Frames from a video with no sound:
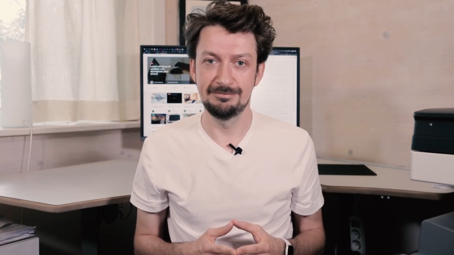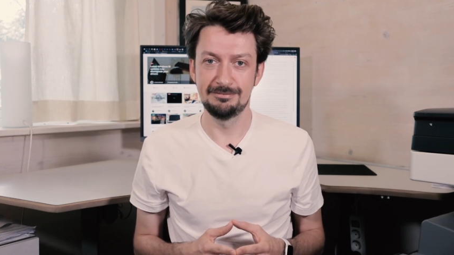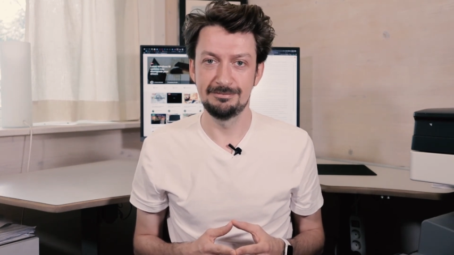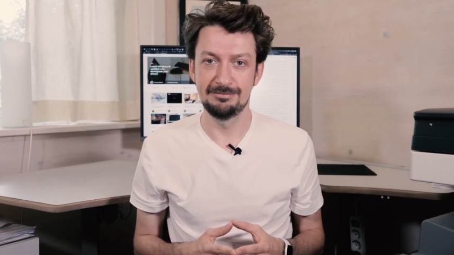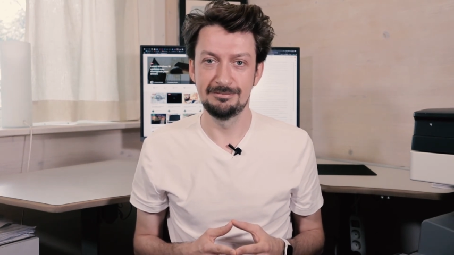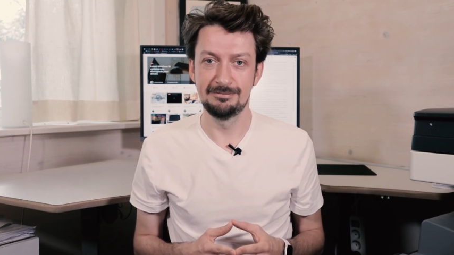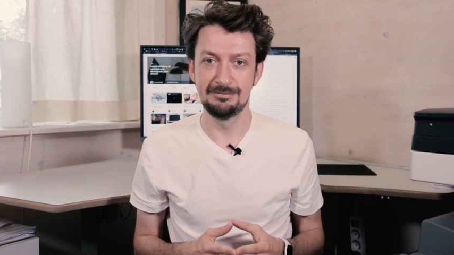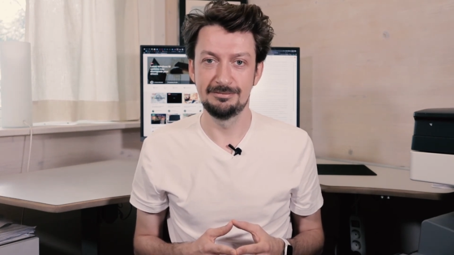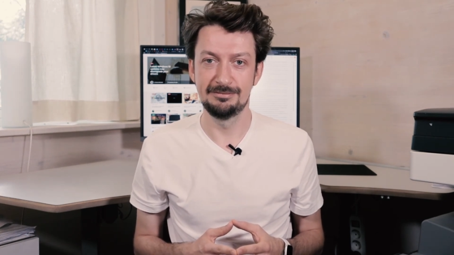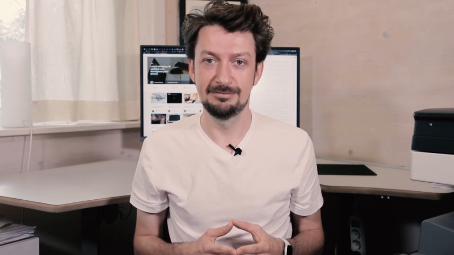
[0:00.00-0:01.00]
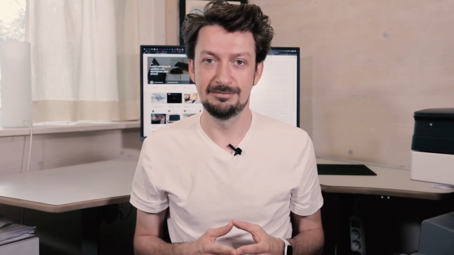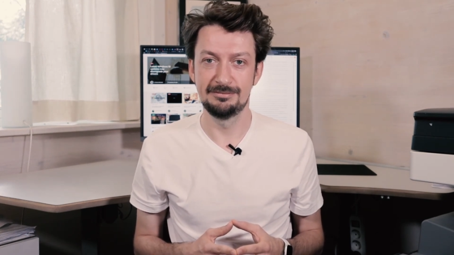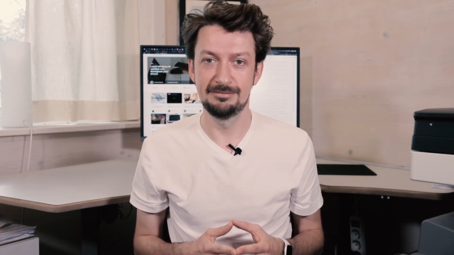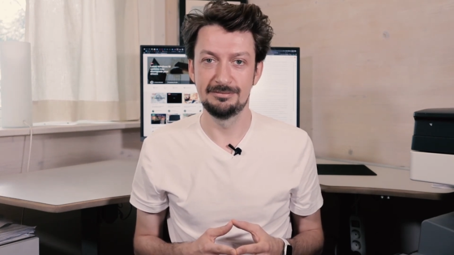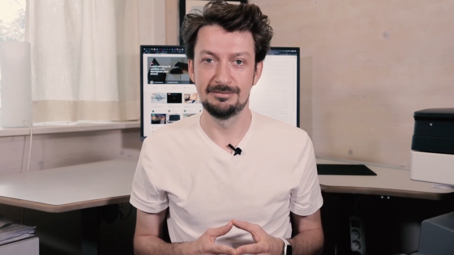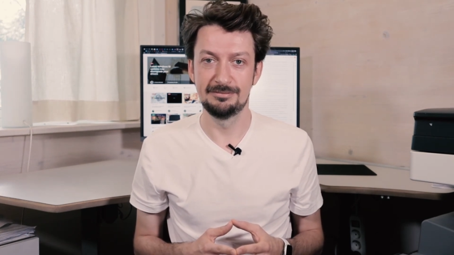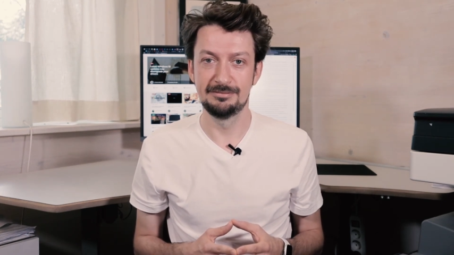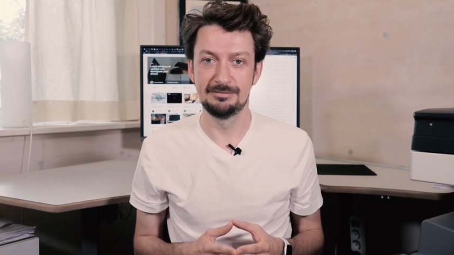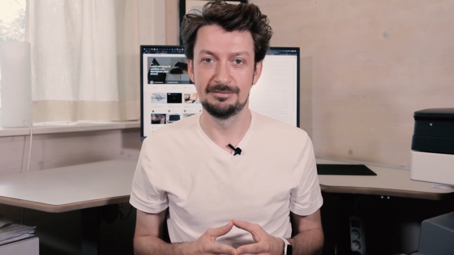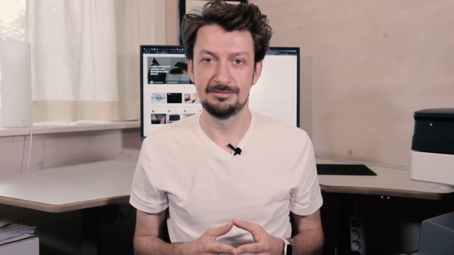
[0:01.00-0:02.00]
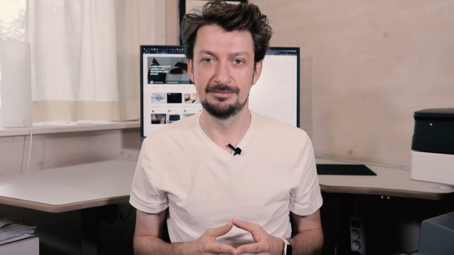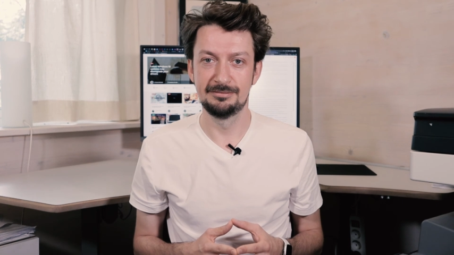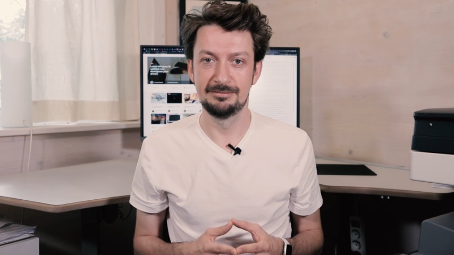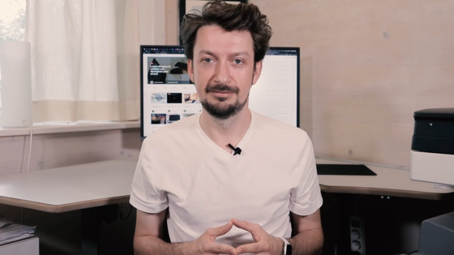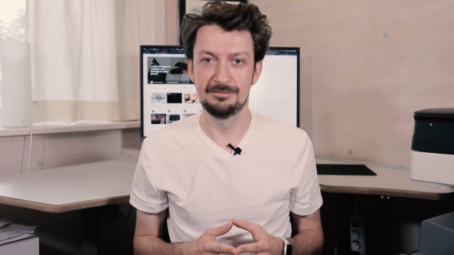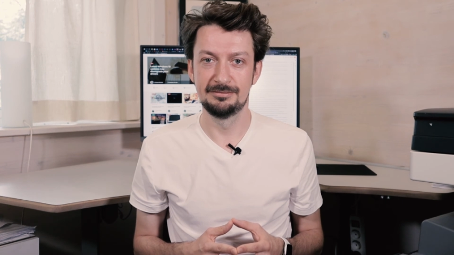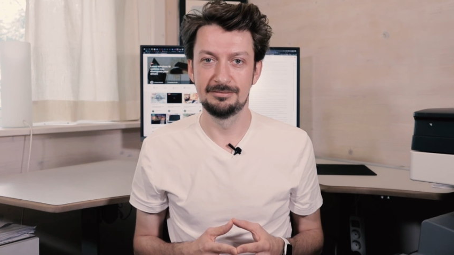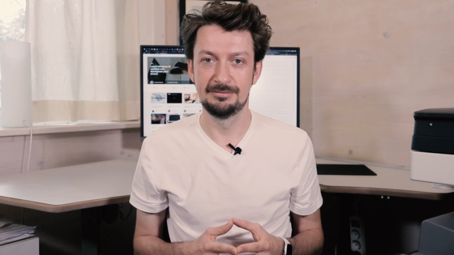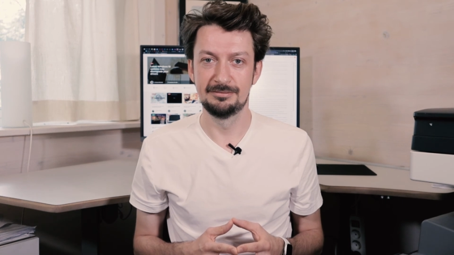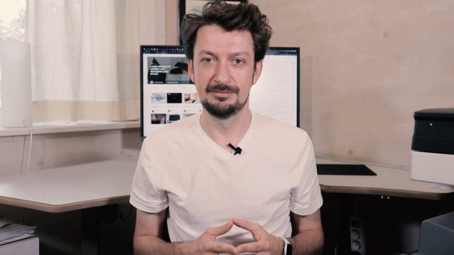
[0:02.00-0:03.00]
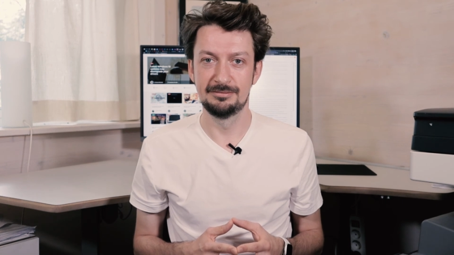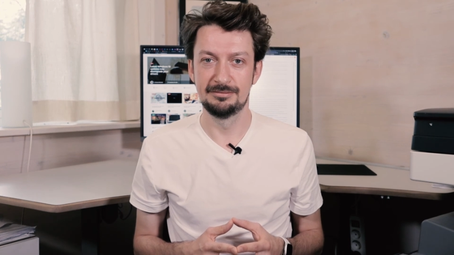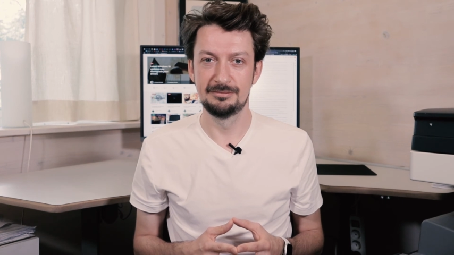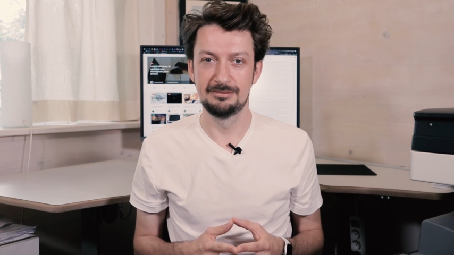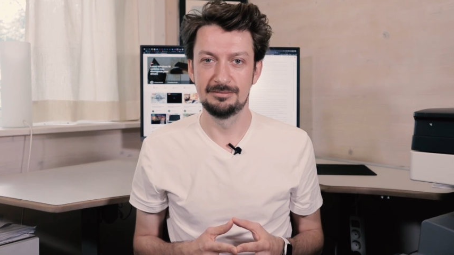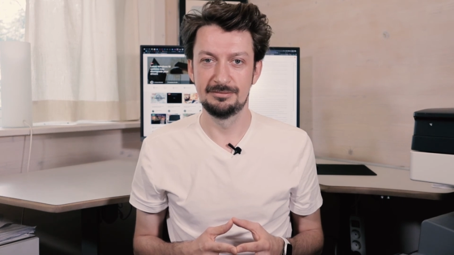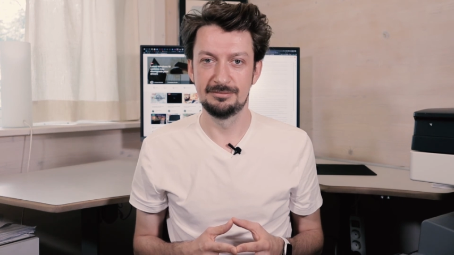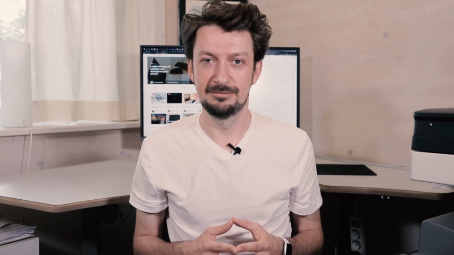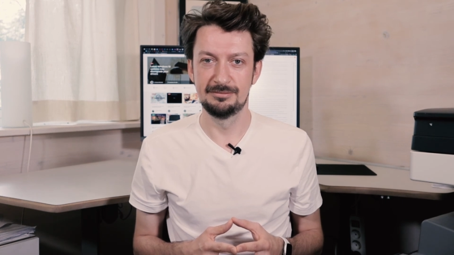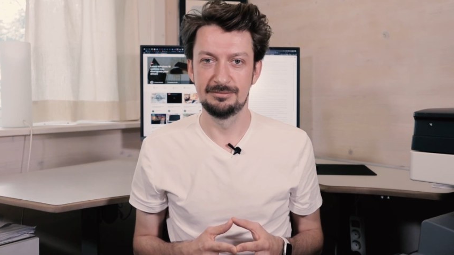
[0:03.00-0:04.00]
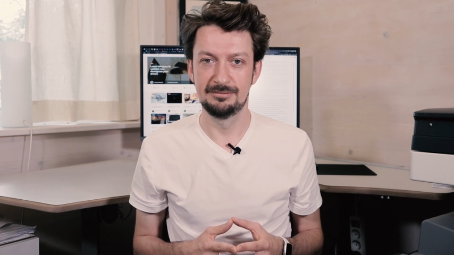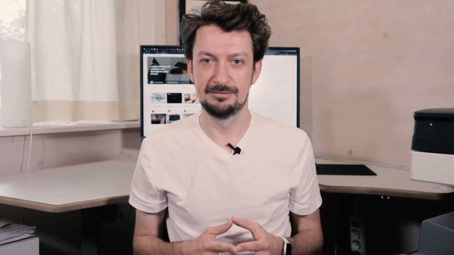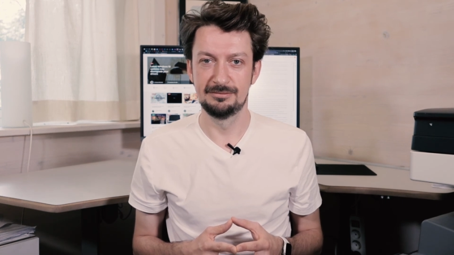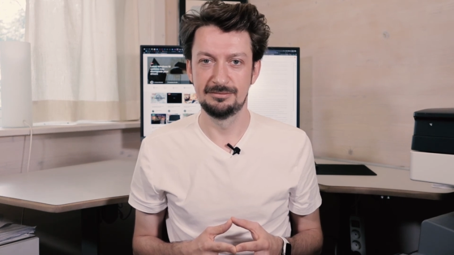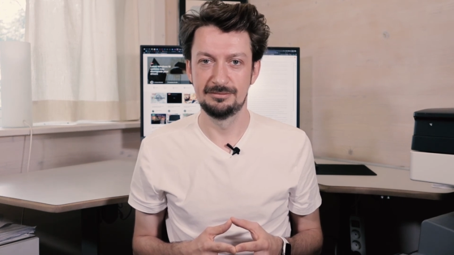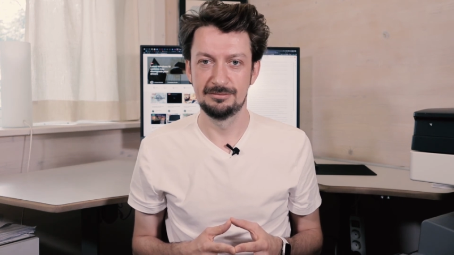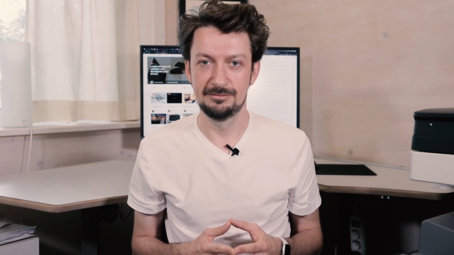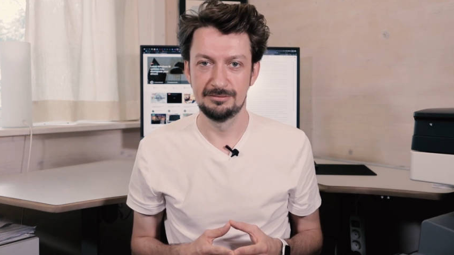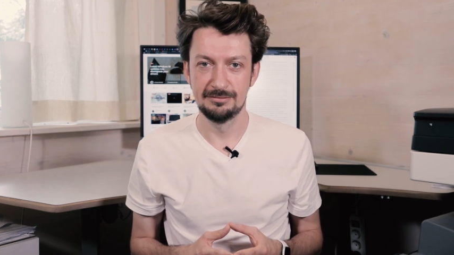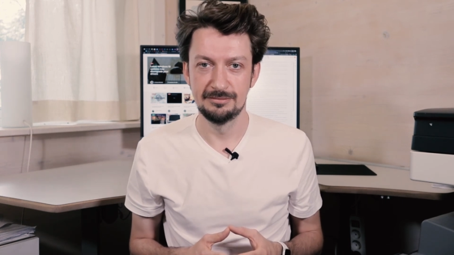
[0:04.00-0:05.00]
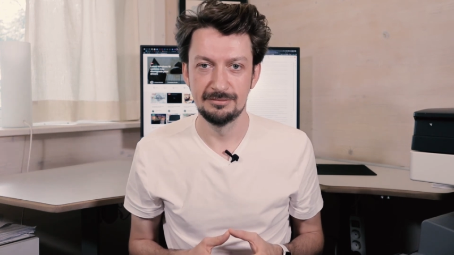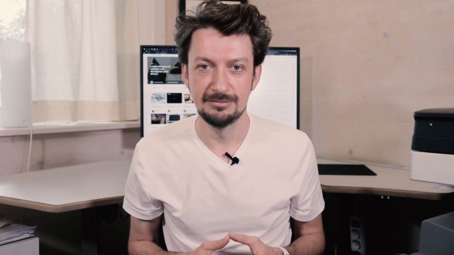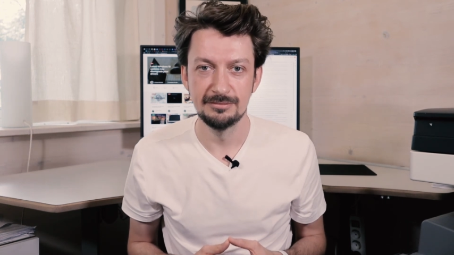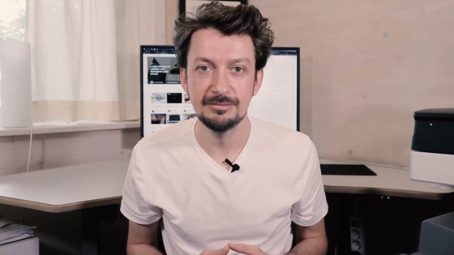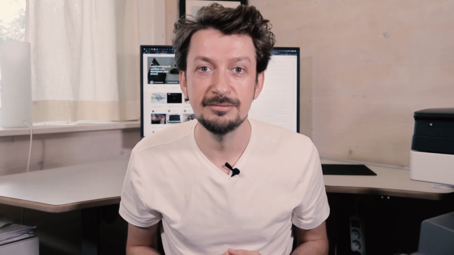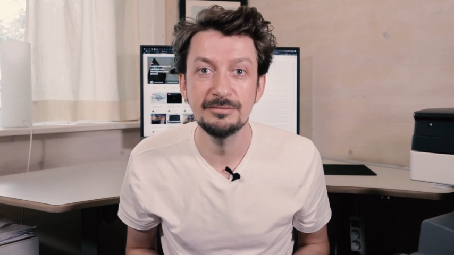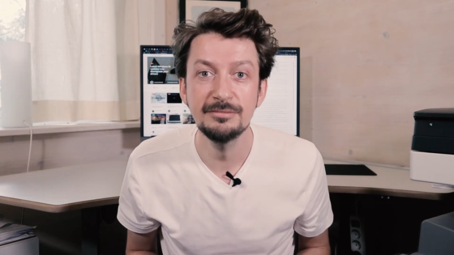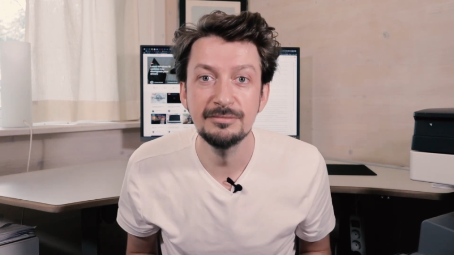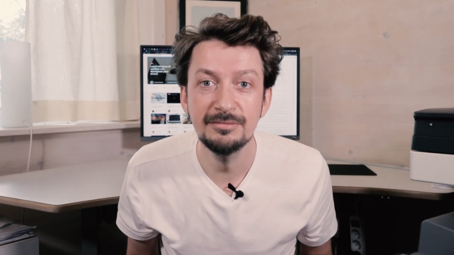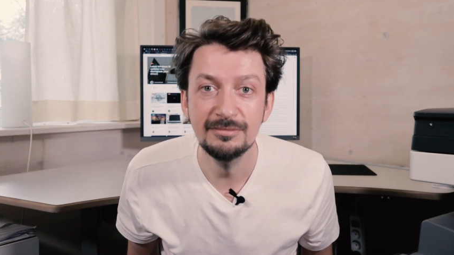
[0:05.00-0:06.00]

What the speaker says: No one is speaking in this clip.